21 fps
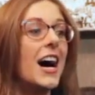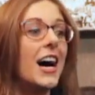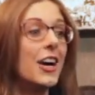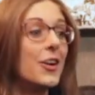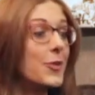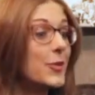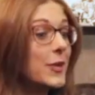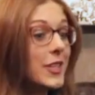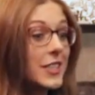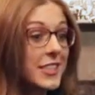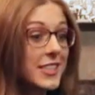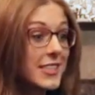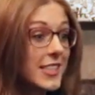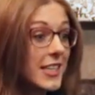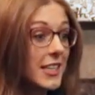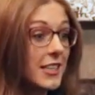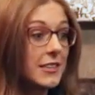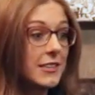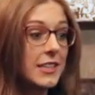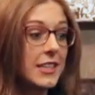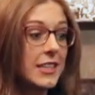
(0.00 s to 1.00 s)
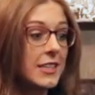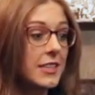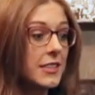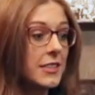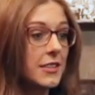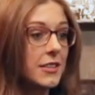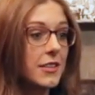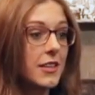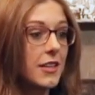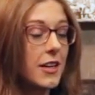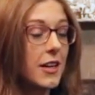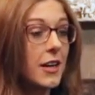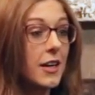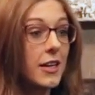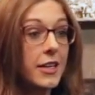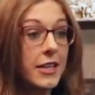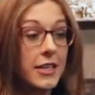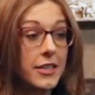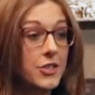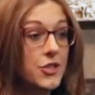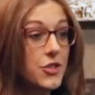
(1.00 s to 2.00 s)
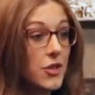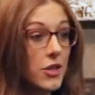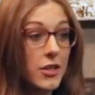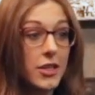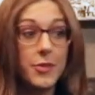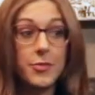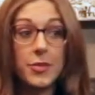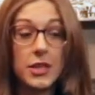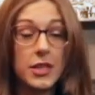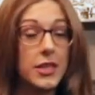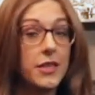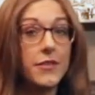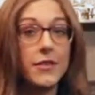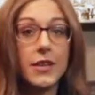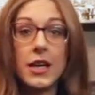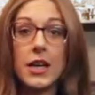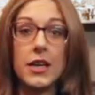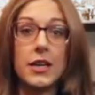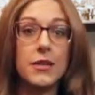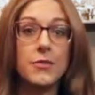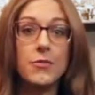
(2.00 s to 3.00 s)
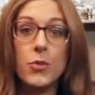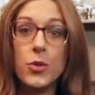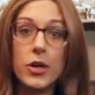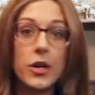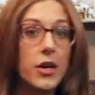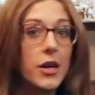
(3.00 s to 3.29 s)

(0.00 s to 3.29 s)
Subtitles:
I will say that I strongly believe that more